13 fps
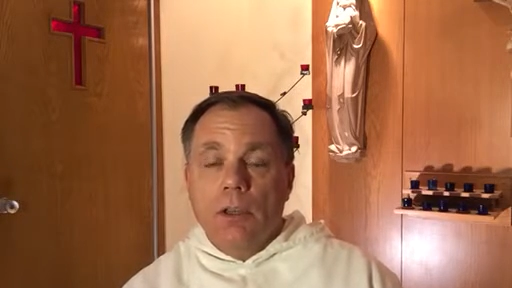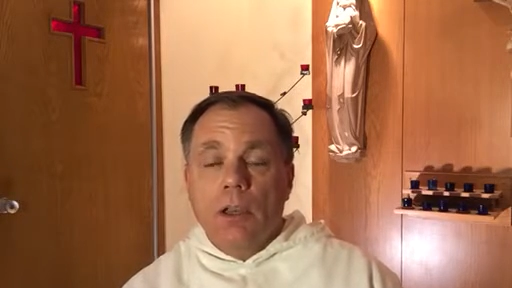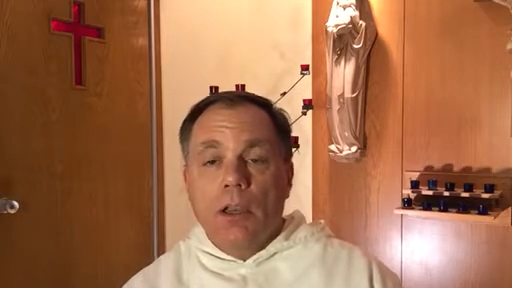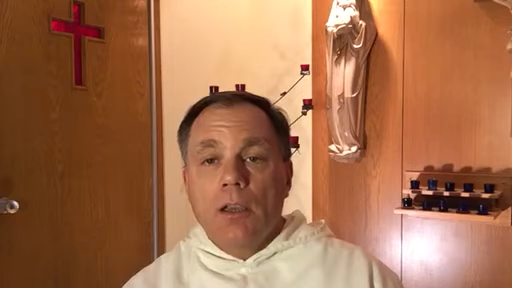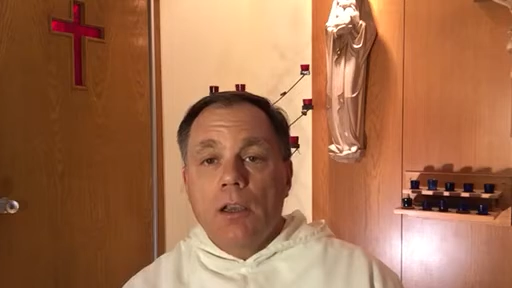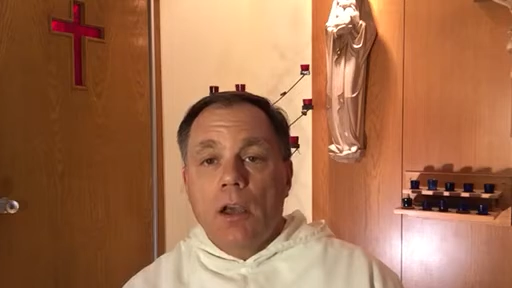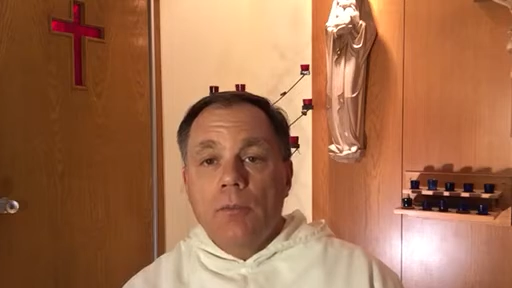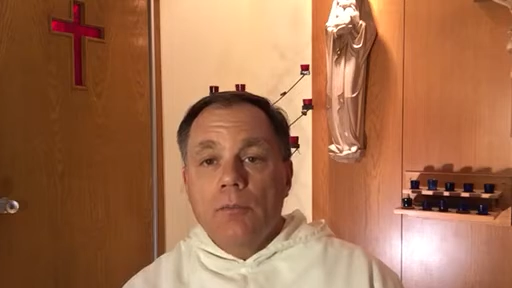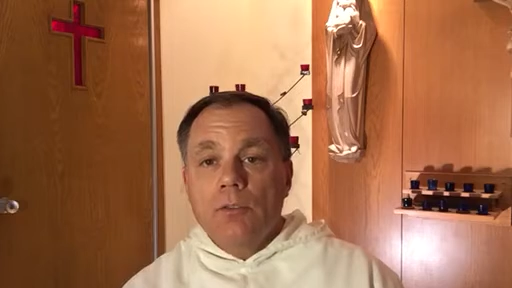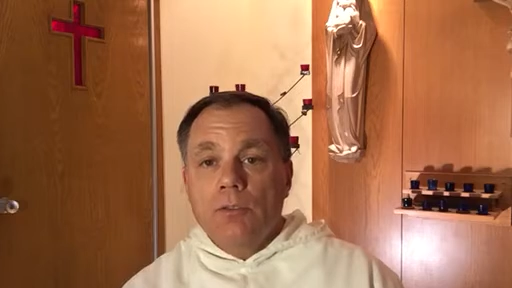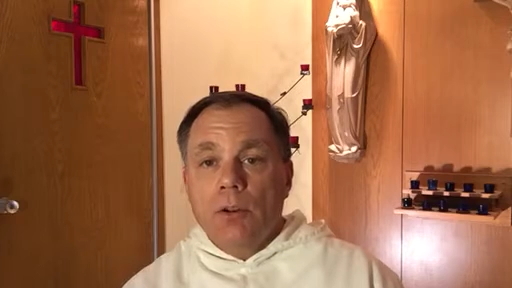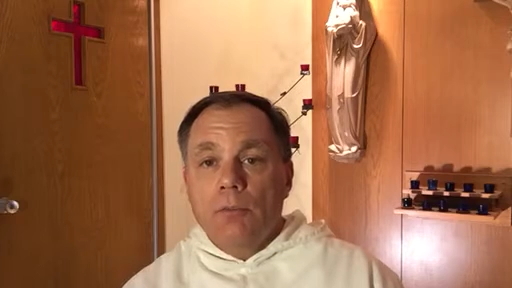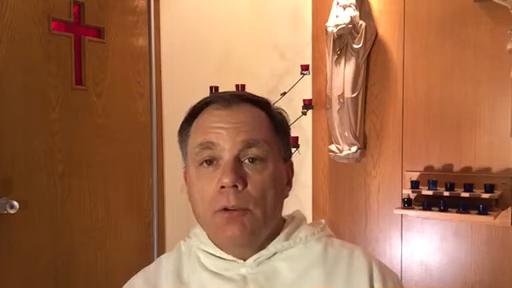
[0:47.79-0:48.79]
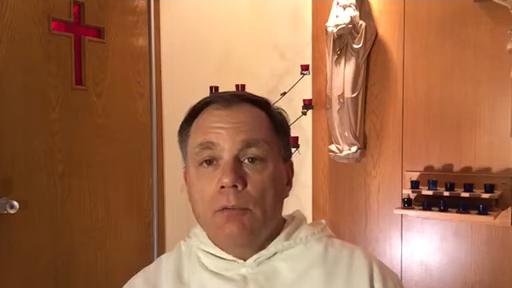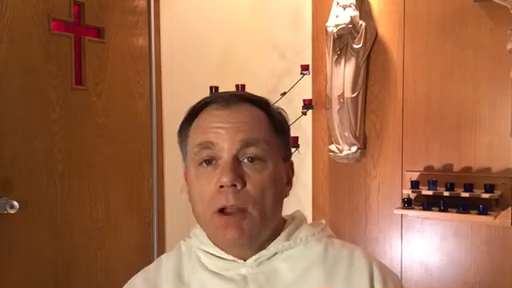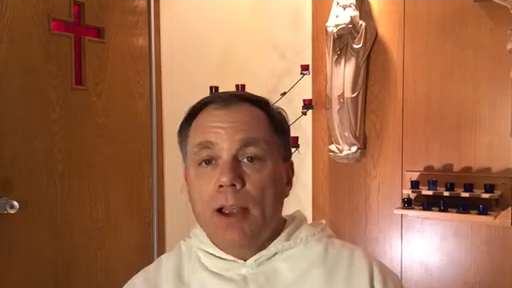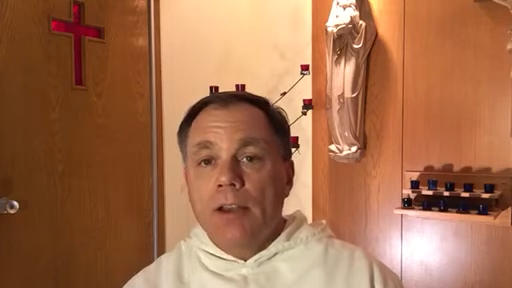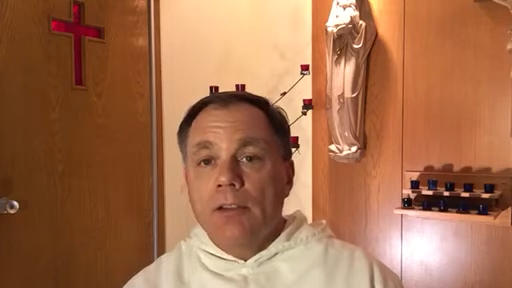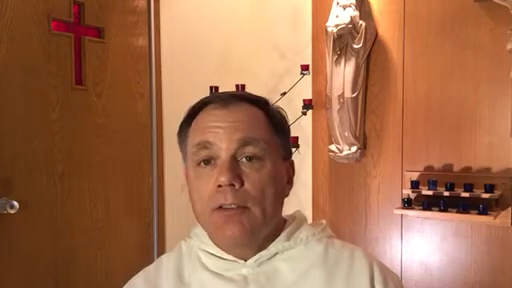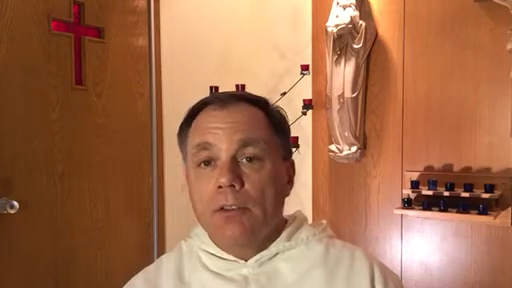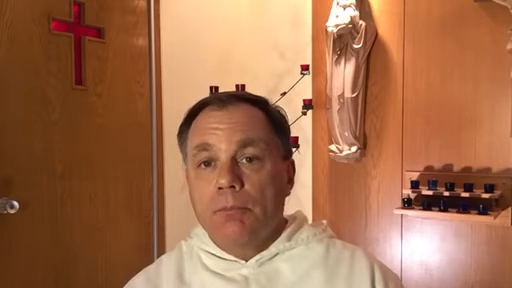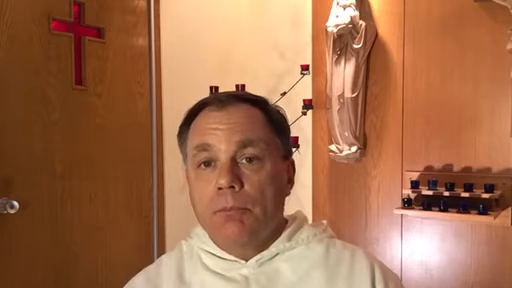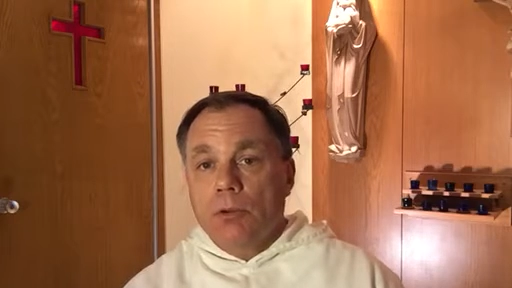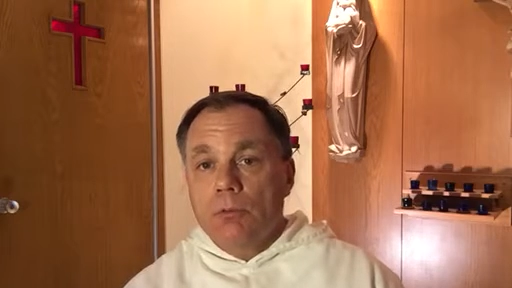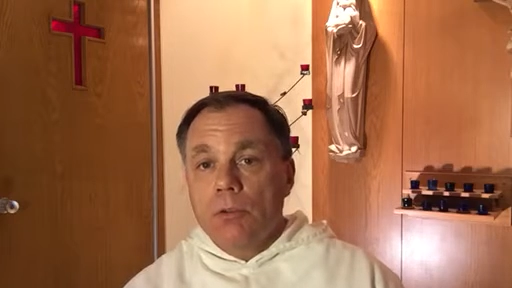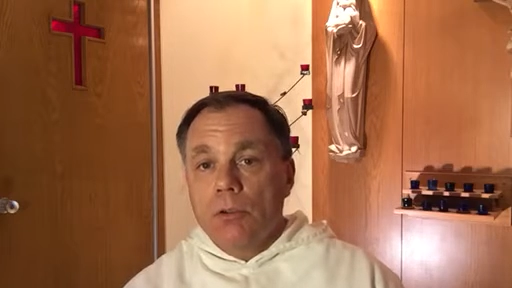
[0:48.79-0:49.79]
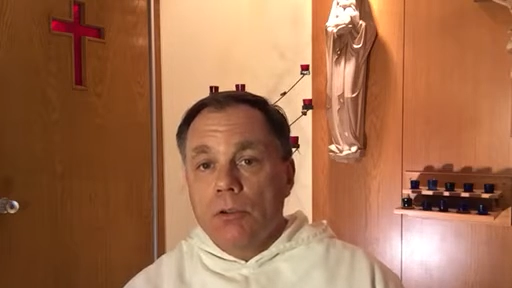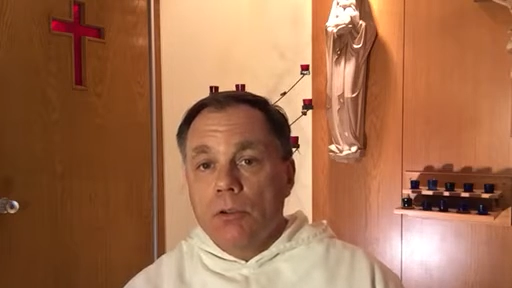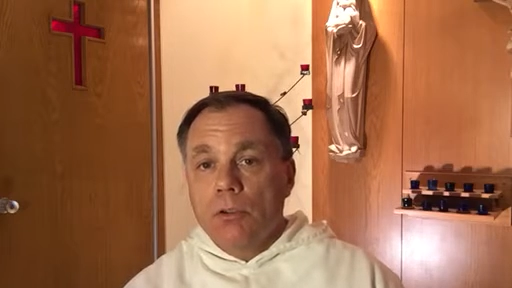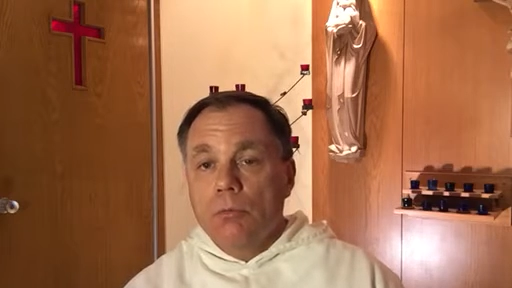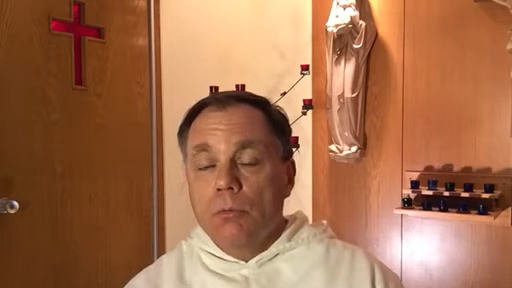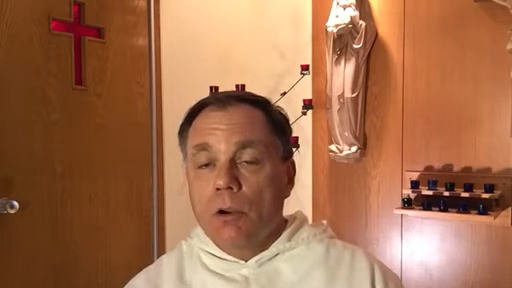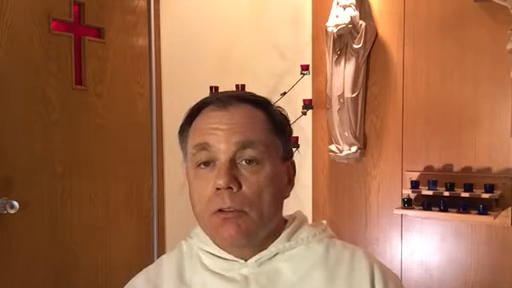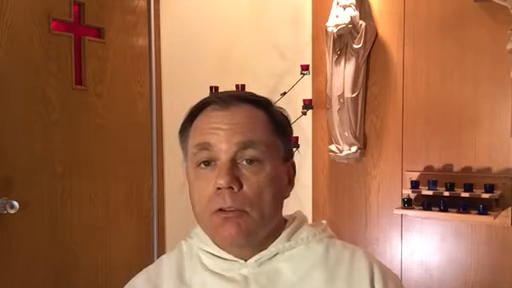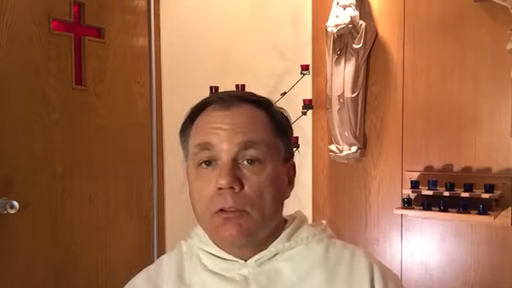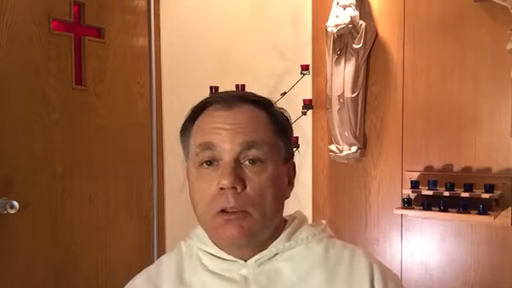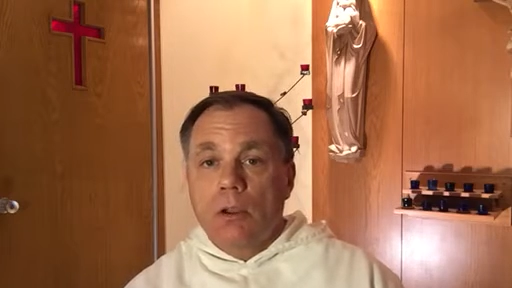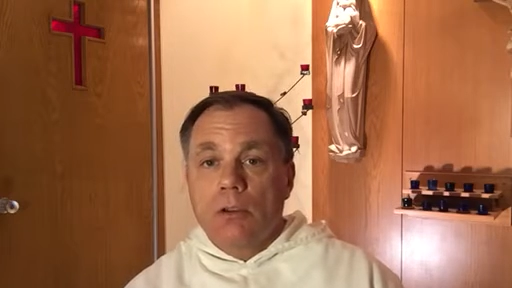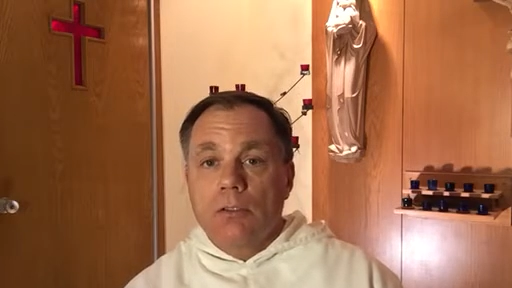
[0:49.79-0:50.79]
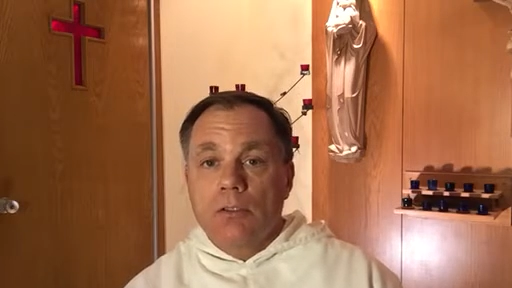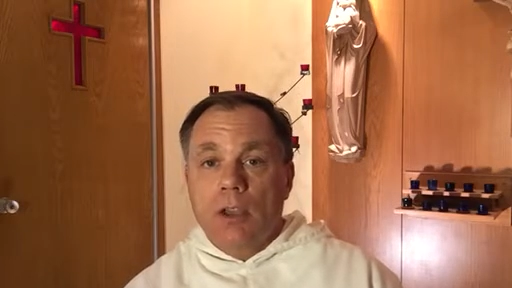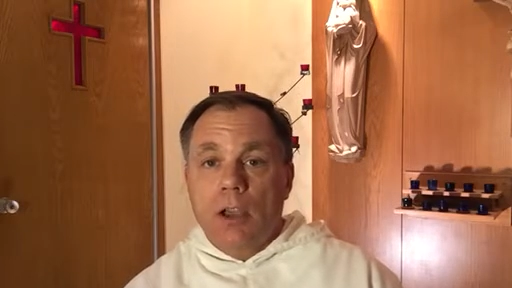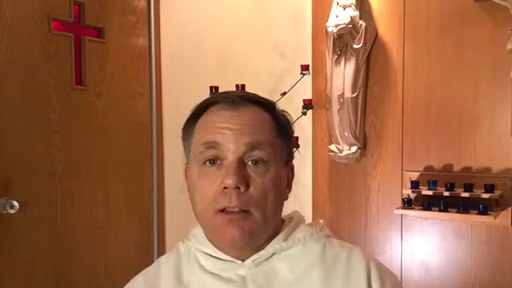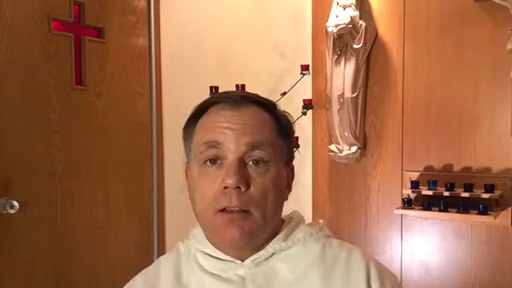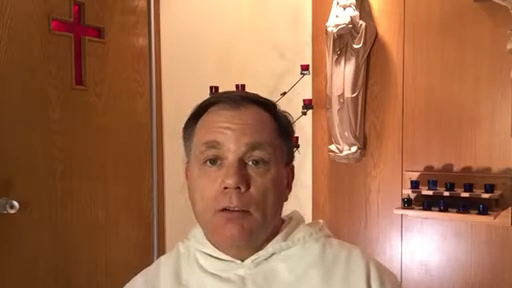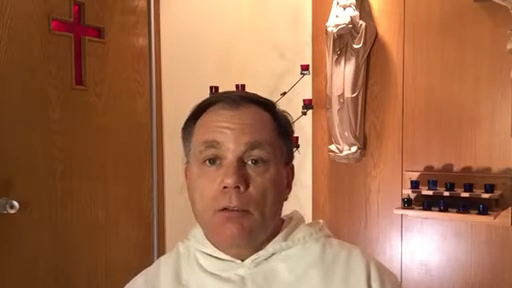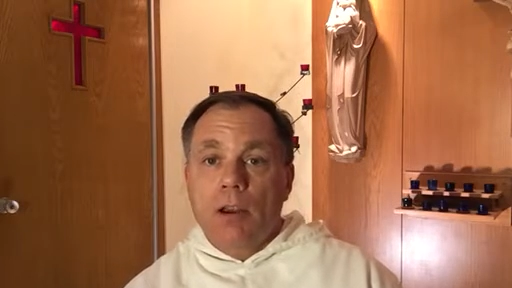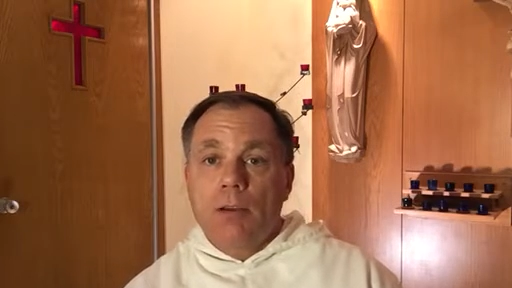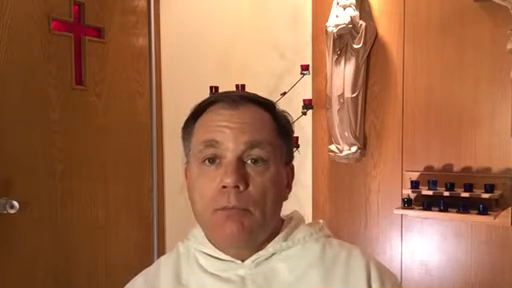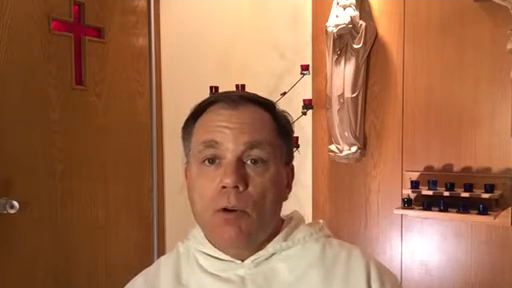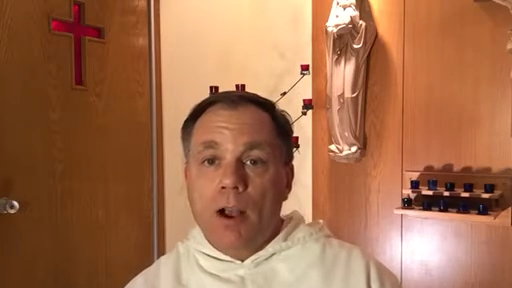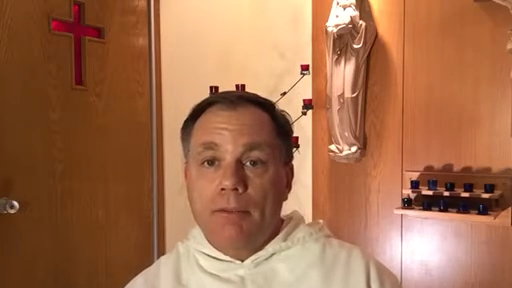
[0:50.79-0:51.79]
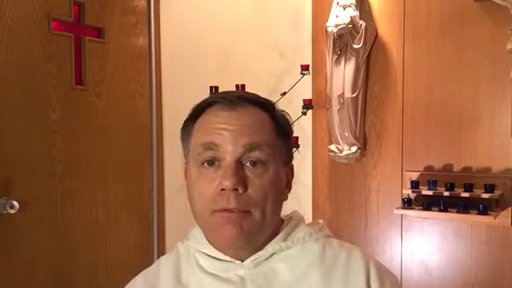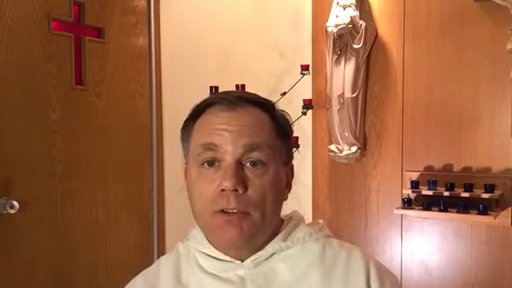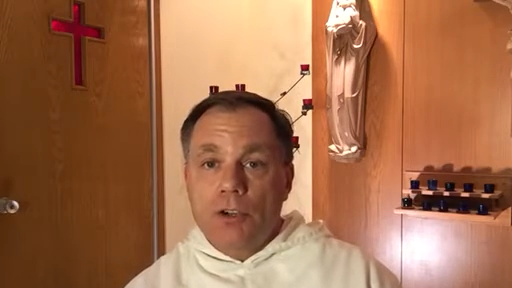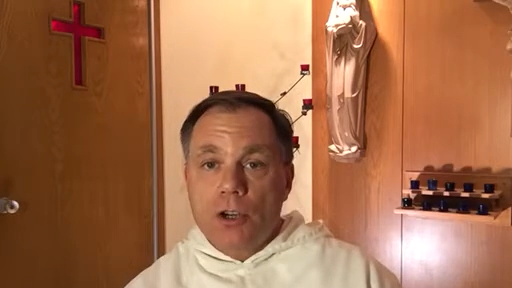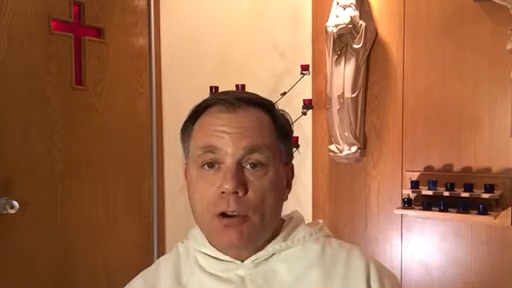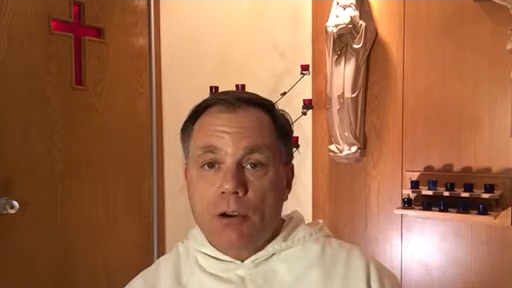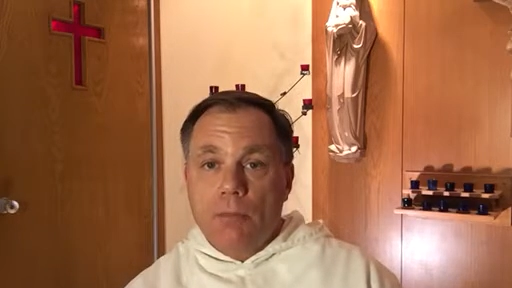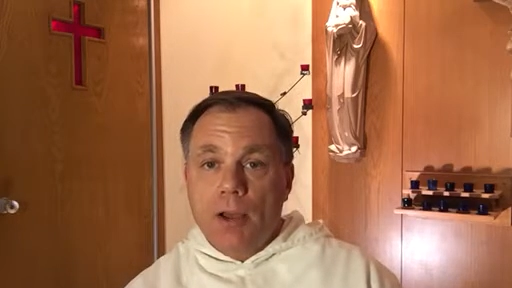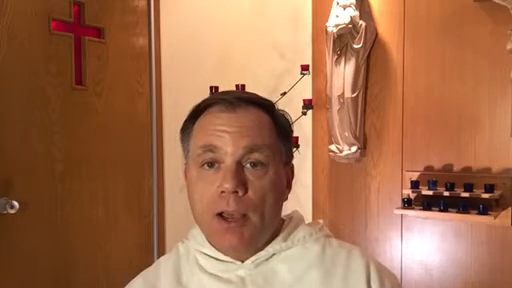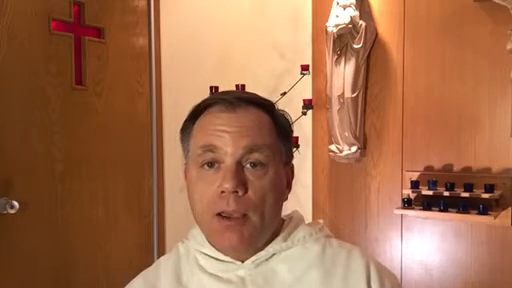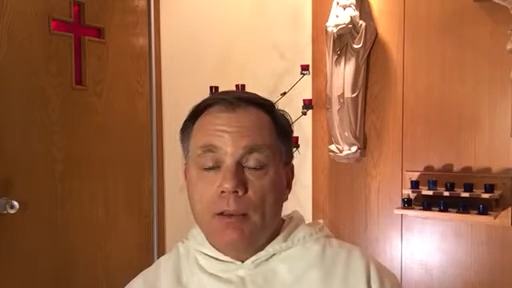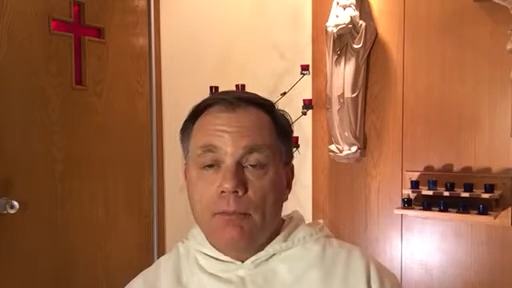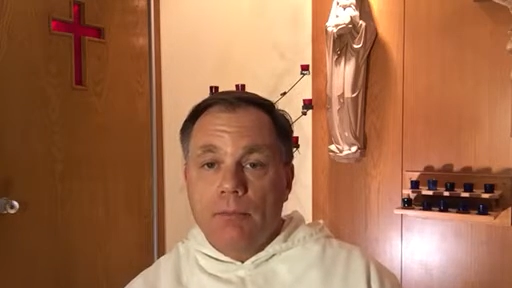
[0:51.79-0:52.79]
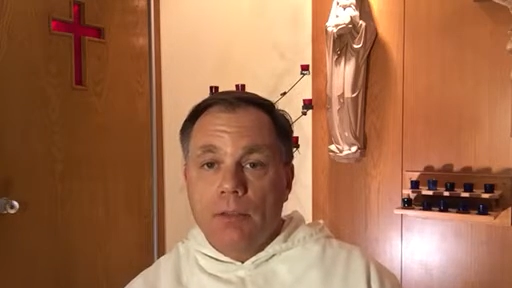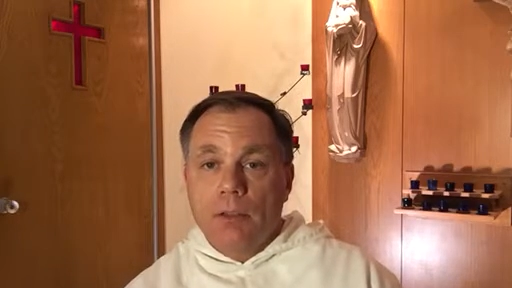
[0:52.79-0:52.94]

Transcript: It comes from the writings of Baruch, who worked alongside the great prophet Jeremiah.